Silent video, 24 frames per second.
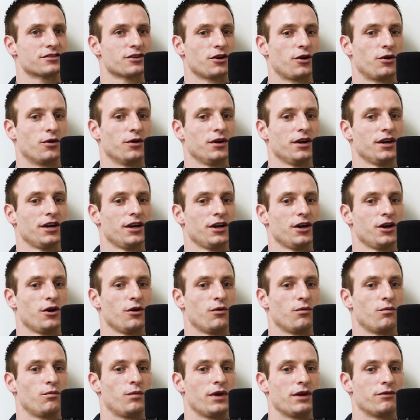So
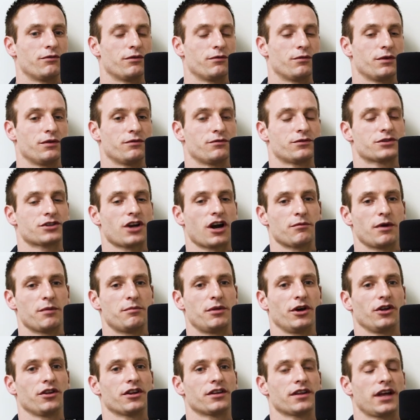we we've started by
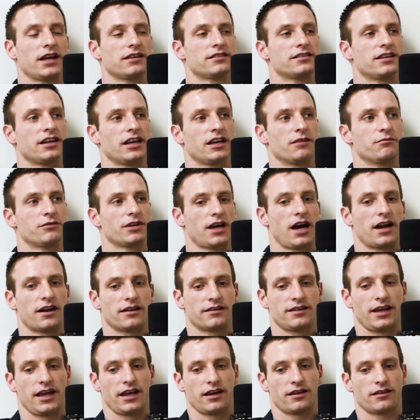building that team to kind
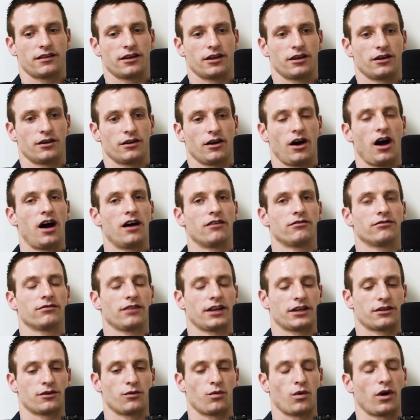of take the off
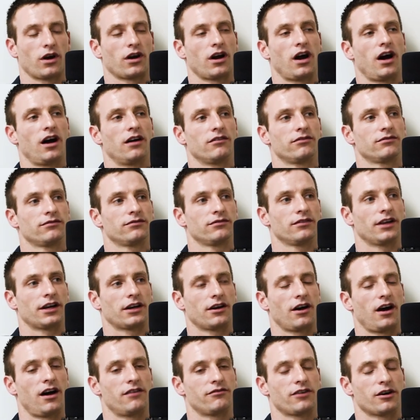like the work off
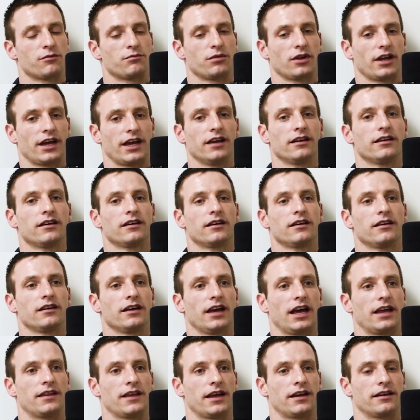like off our plate,
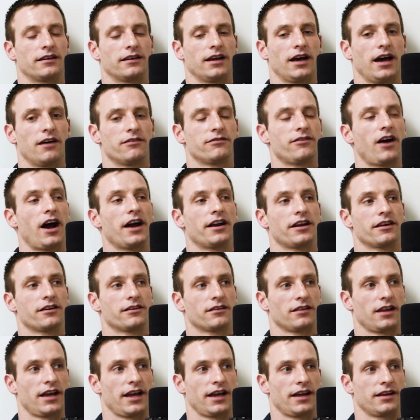and then uh, finding
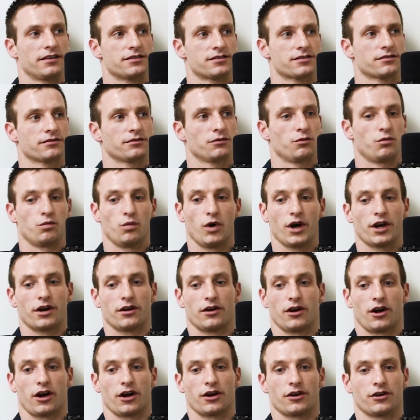your lanes. What
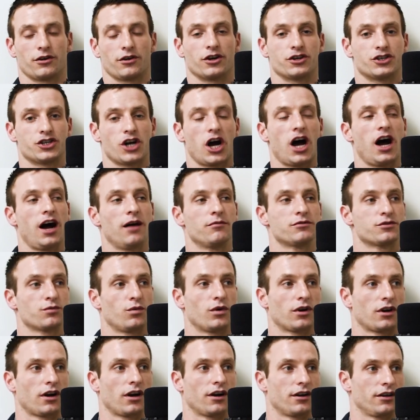are your jobs?
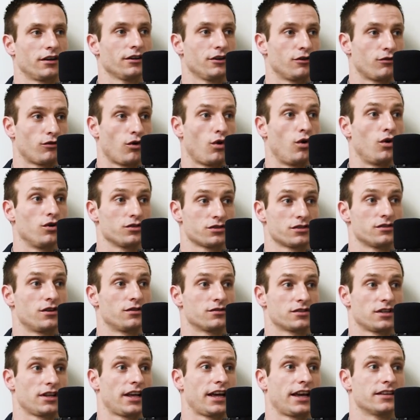What are your roles in
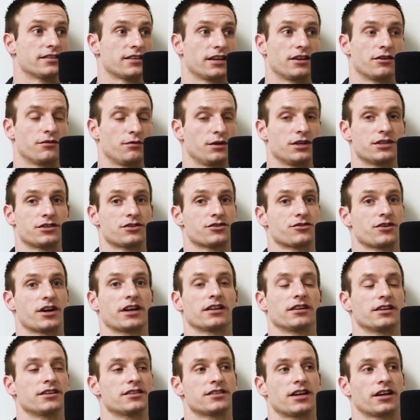those lanes? And we
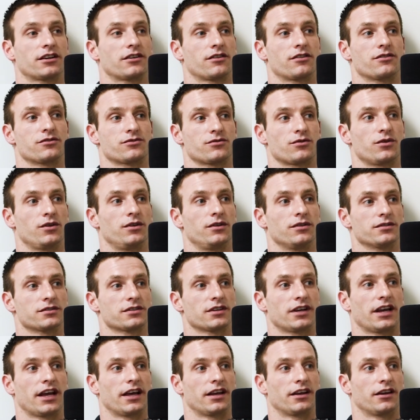strictly stick to those
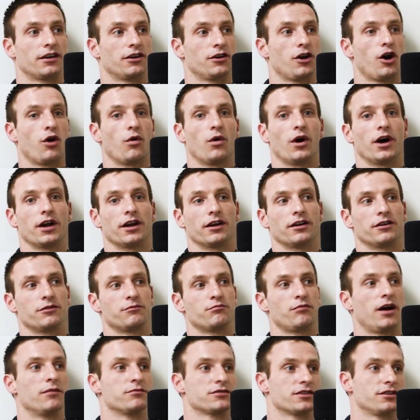roles, mm-hmm. and no one
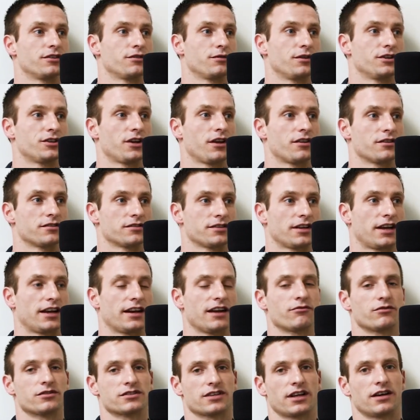bumps into each other's
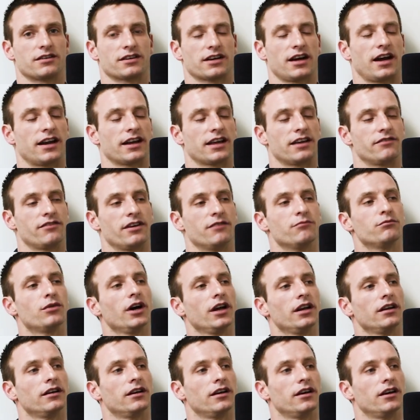lane. Everyone's allowed to kind of give
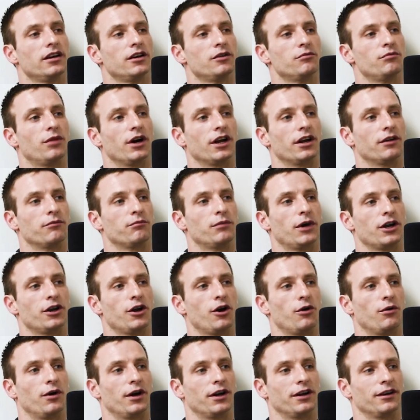input but but
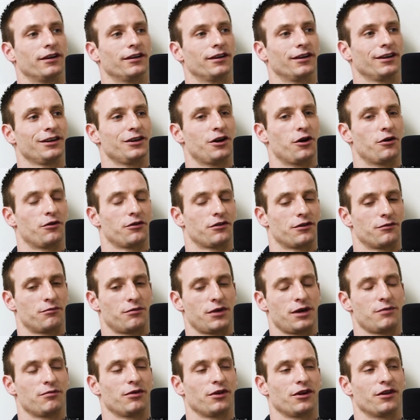no one, you know, the
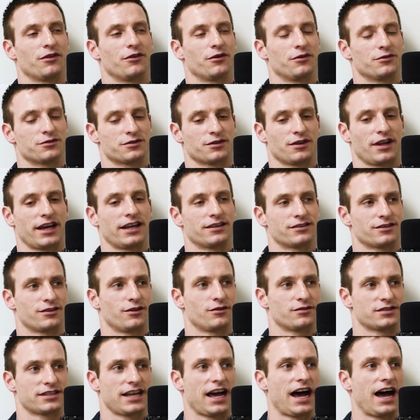people on those lanes and
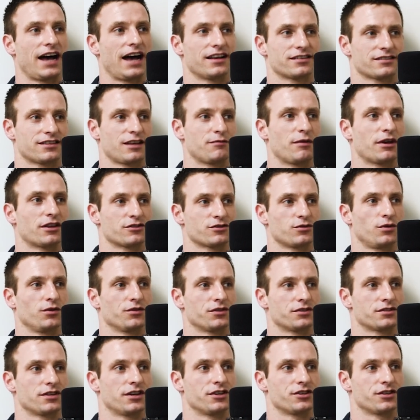those tasks, they make the sole
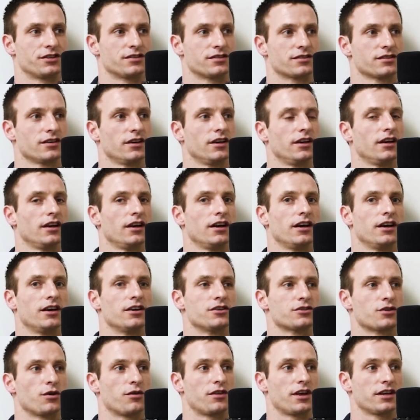decisions.
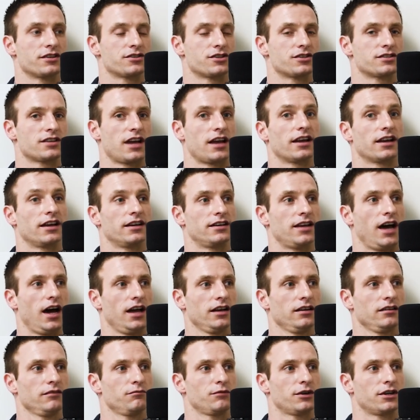So things just tend to get
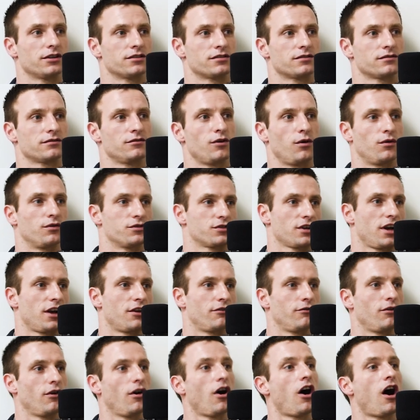done because no one's kind
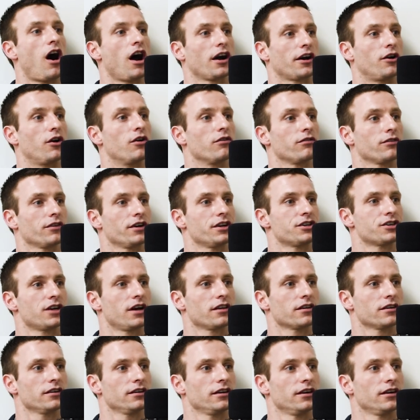of hawking over each other.